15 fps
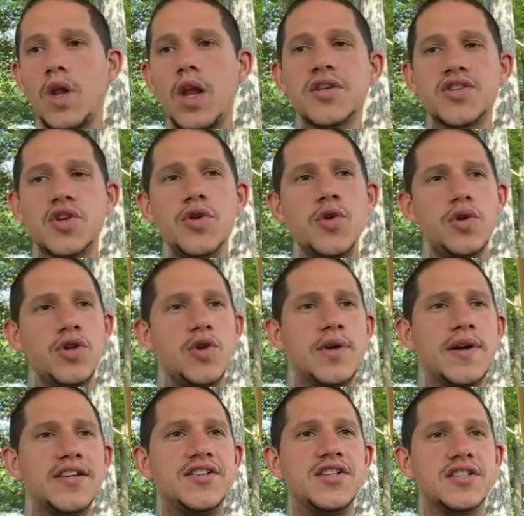so you, you
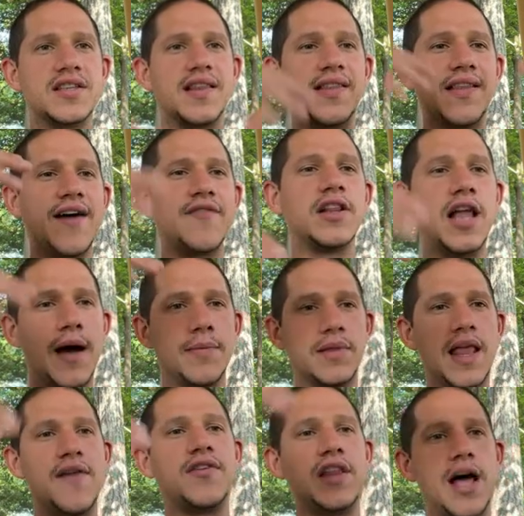can just level up,
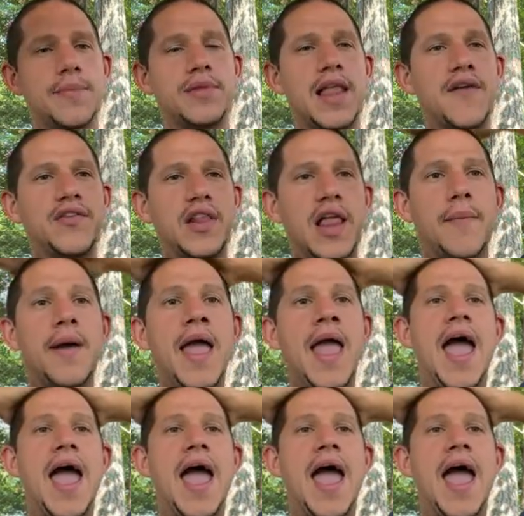level up, level up.